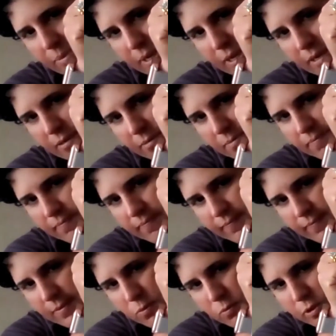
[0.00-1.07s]
bottom
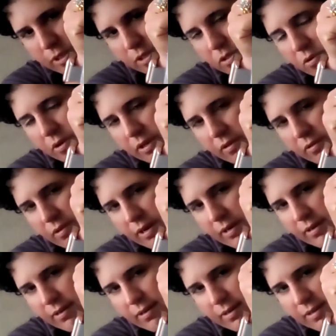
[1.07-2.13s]
with sulky thread.